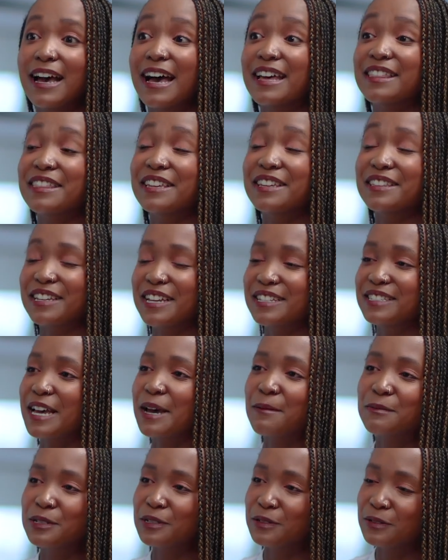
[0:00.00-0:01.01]
I think that's
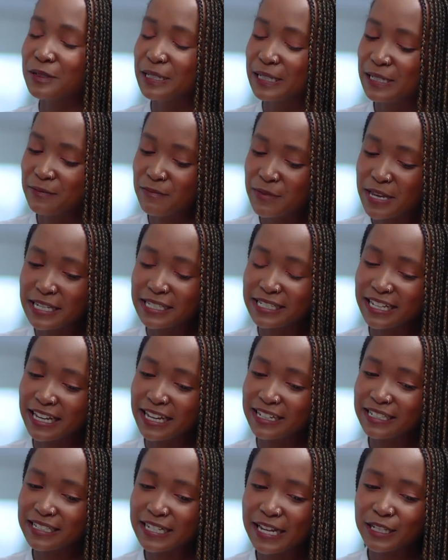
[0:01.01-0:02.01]
absolutely amazing.
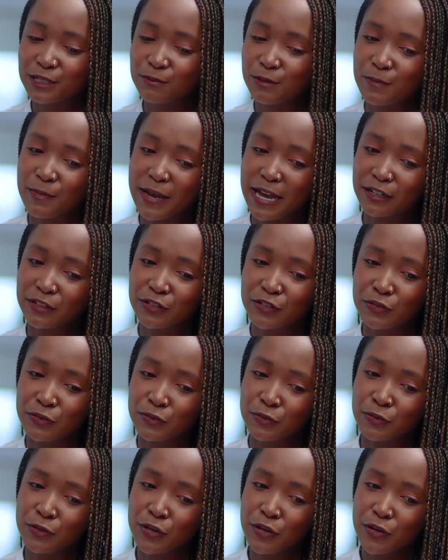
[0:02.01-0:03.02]
And it takes me back
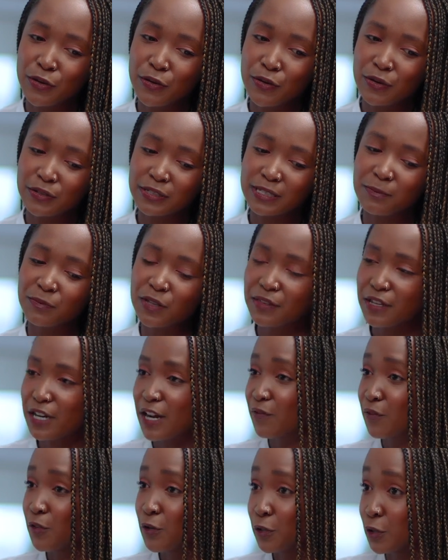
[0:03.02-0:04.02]
to something that
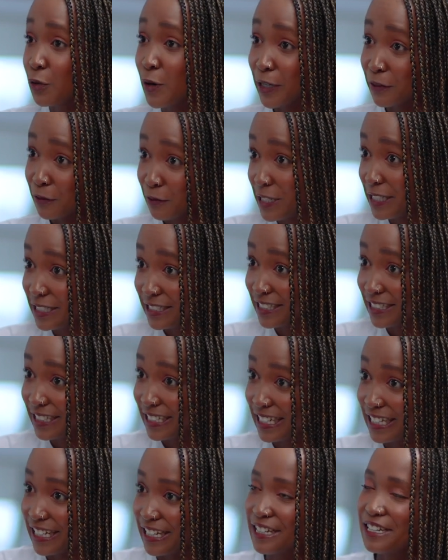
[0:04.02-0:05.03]
I've learned quite
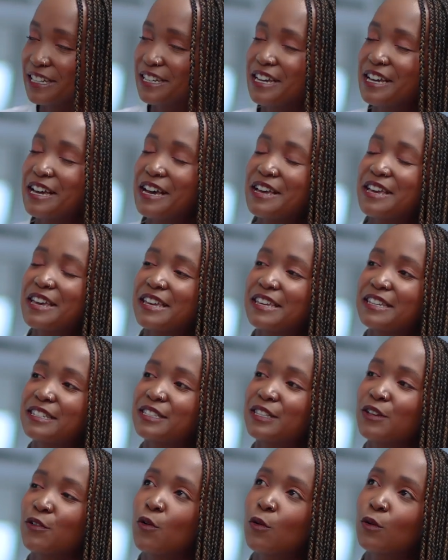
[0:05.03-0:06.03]
recently
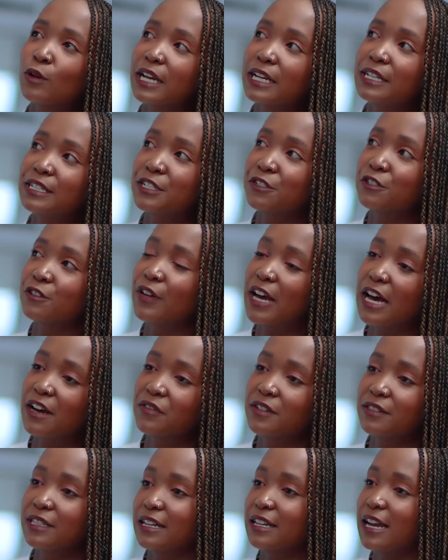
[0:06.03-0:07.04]
is the whole idea of
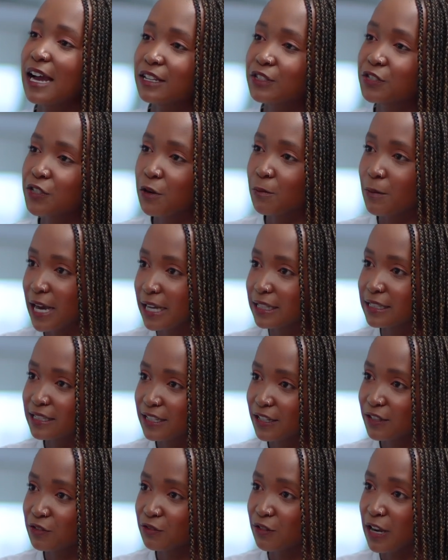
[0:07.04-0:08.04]
having that agile
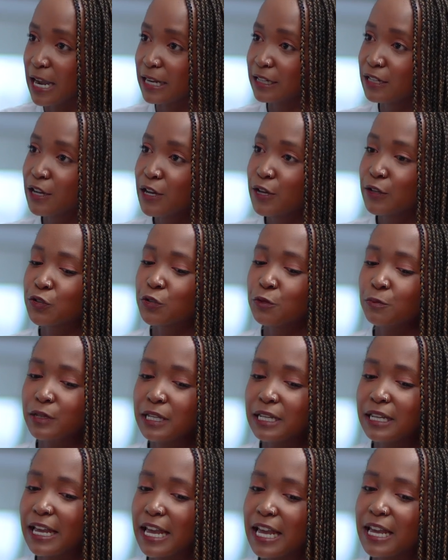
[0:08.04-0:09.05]
mindset, right? So
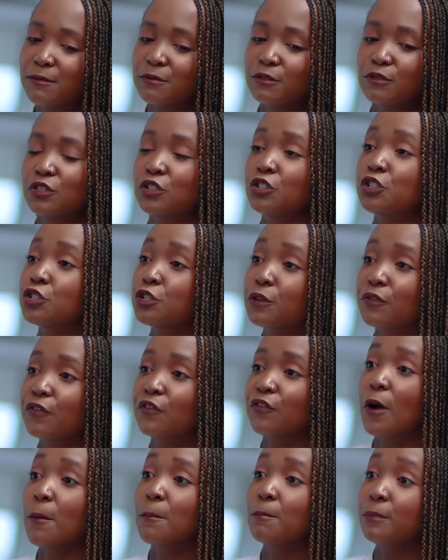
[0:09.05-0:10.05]
being able to shift
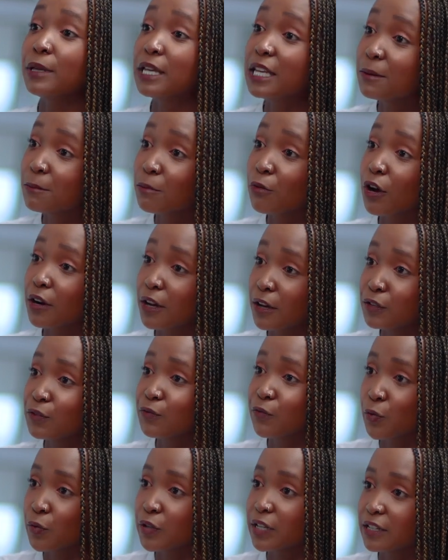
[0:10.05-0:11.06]
from being product
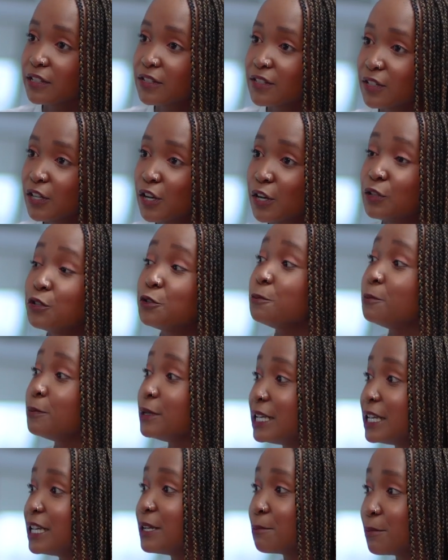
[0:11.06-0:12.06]
focused to
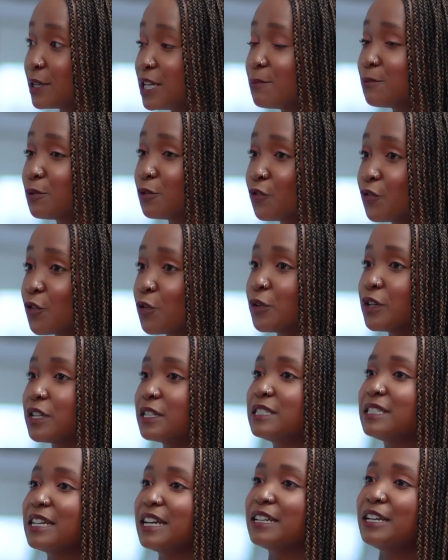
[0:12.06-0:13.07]
being people
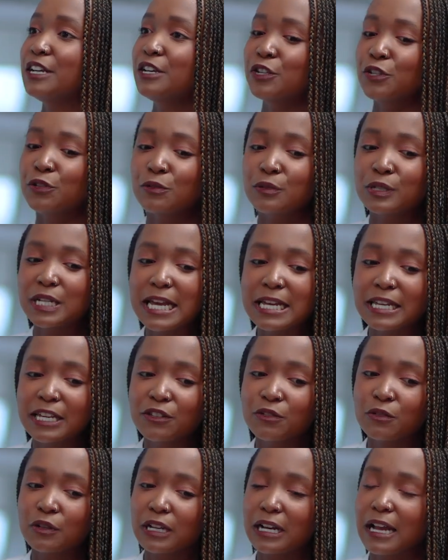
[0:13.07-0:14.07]
focused and,
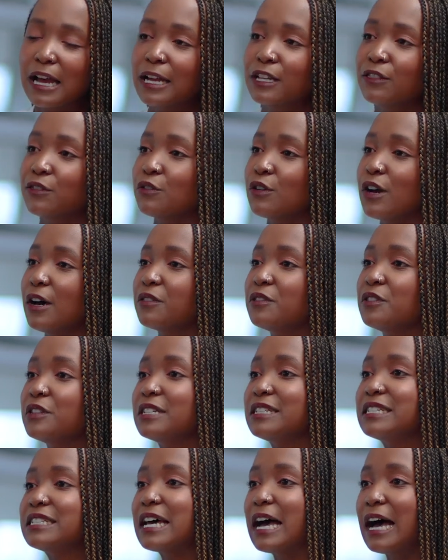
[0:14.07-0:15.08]
taking your client throughout the
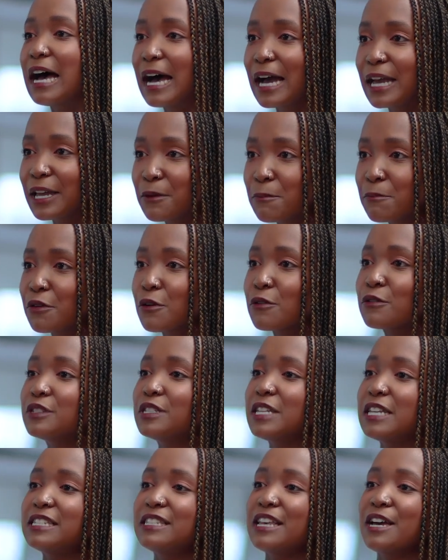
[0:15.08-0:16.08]
entire
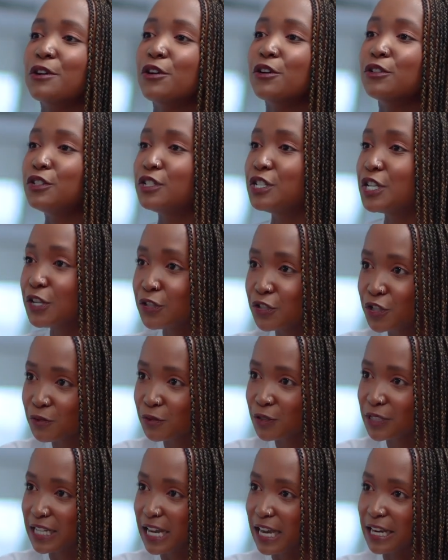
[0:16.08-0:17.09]
process, that
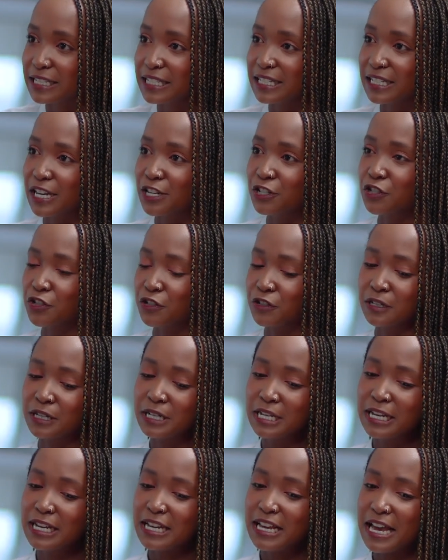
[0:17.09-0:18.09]
continuous ideation.
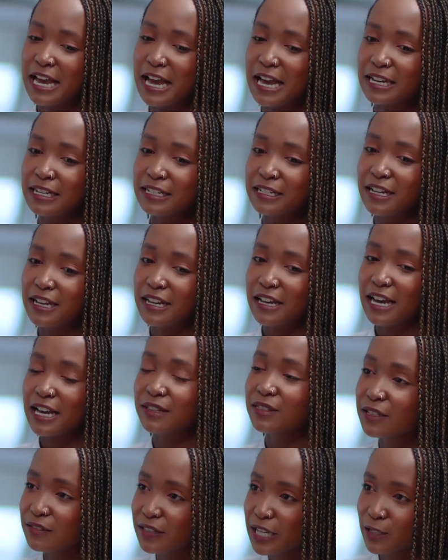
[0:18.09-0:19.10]
And I
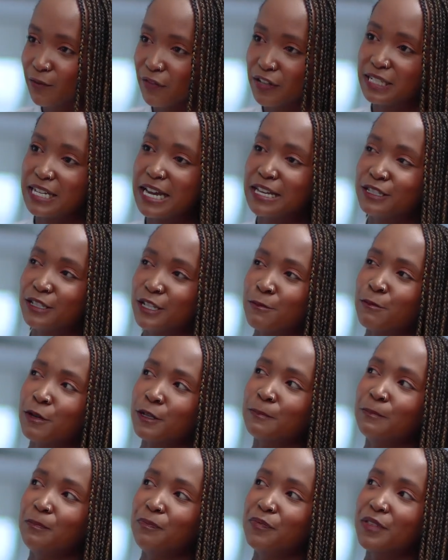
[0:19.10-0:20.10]
think that's fantastic.
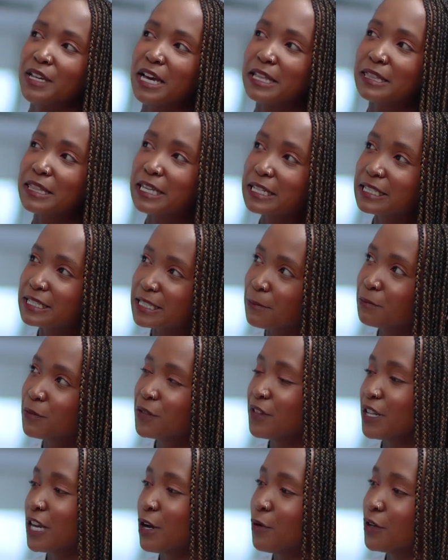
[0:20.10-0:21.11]
But I think
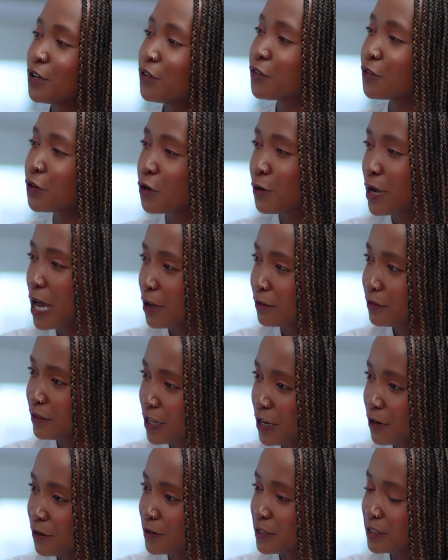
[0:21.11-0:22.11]
something that I want to throw out
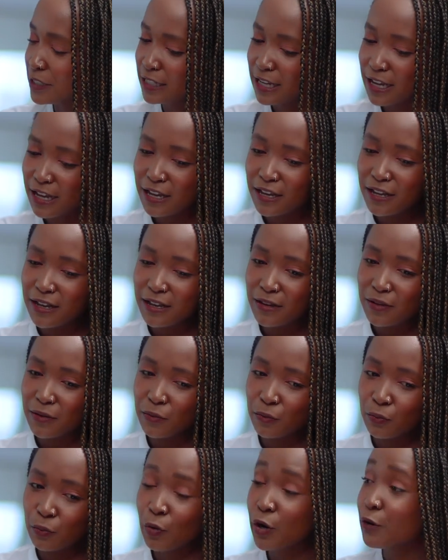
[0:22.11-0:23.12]
there is
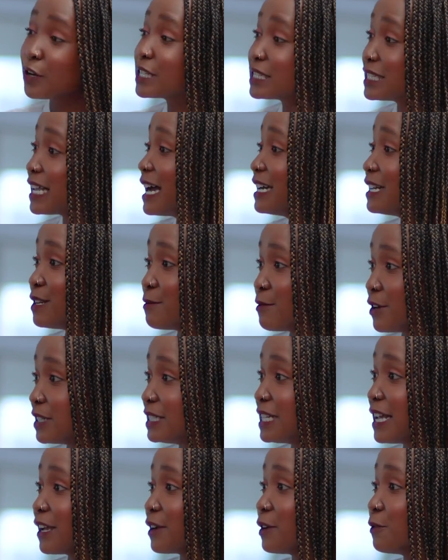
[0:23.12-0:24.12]
we're excited about
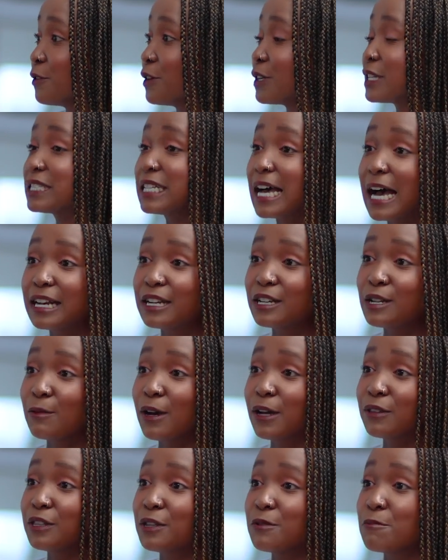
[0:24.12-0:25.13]
tech. We're excited
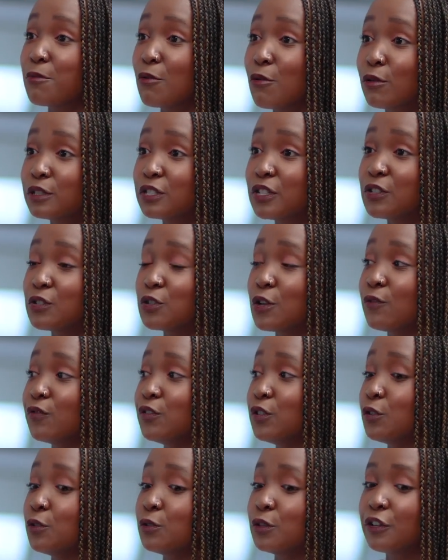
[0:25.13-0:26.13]
about the importance of,
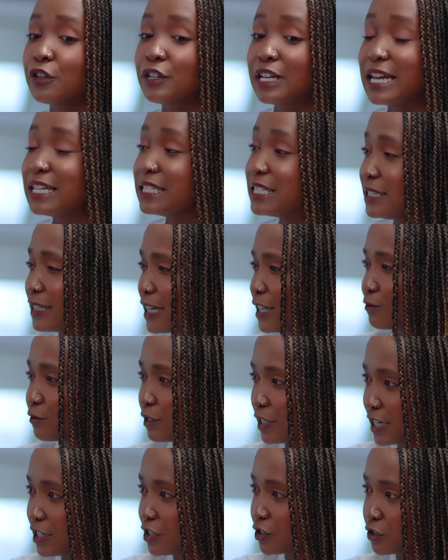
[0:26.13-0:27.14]
creating that
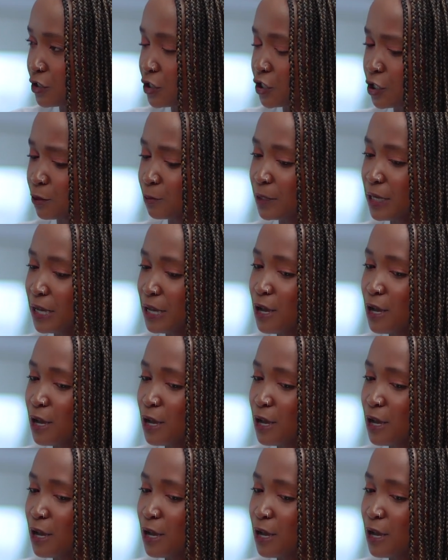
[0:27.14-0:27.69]
relationship.